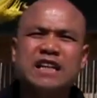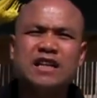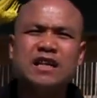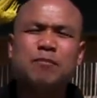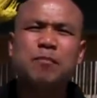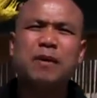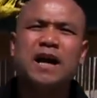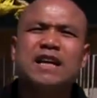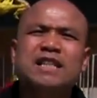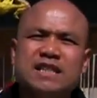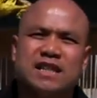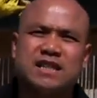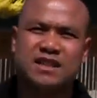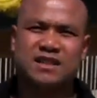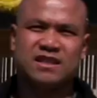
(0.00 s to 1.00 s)
in the
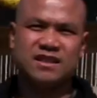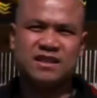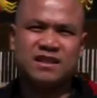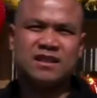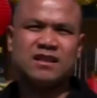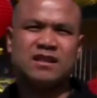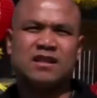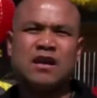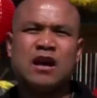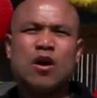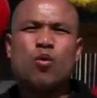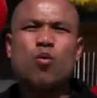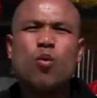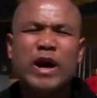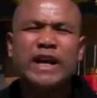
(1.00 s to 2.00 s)
places
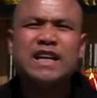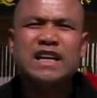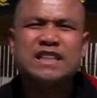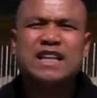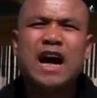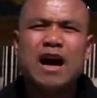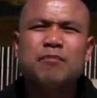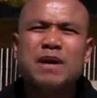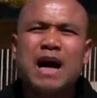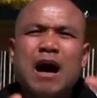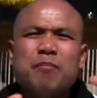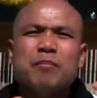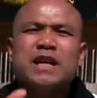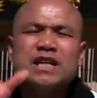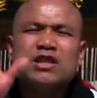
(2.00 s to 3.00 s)
when the time
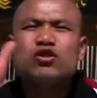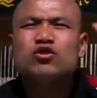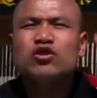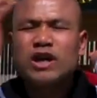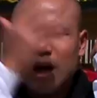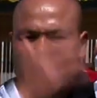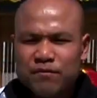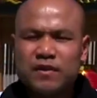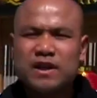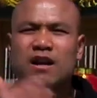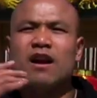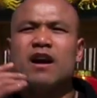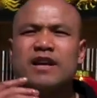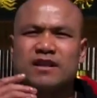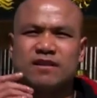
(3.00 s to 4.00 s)
coming in so you cover the
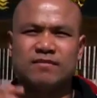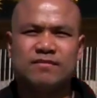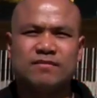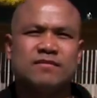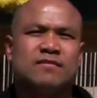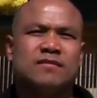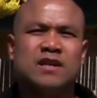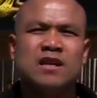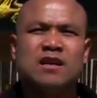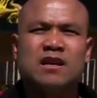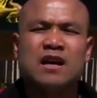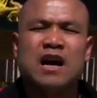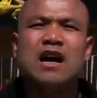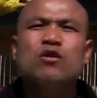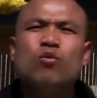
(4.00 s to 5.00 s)
line.
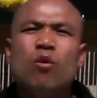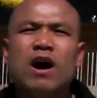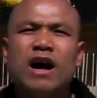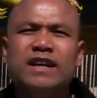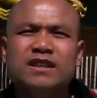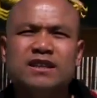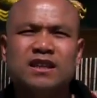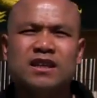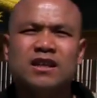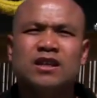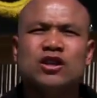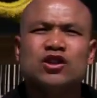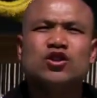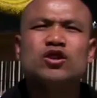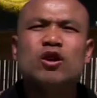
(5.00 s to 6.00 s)
Otherwise,
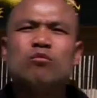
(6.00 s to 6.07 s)
you don't